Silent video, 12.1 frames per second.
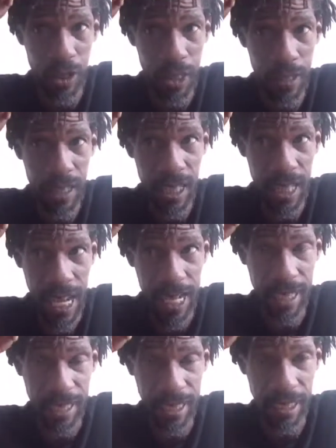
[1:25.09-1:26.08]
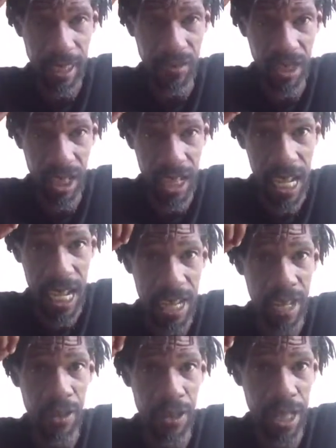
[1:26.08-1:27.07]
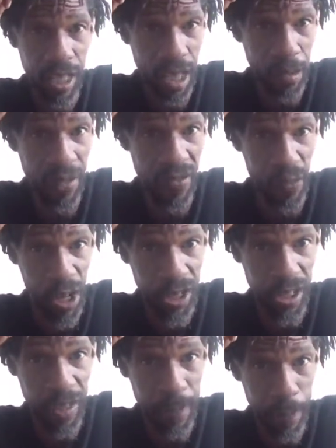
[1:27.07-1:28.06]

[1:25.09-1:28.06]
the non-existence of your God, and only accept information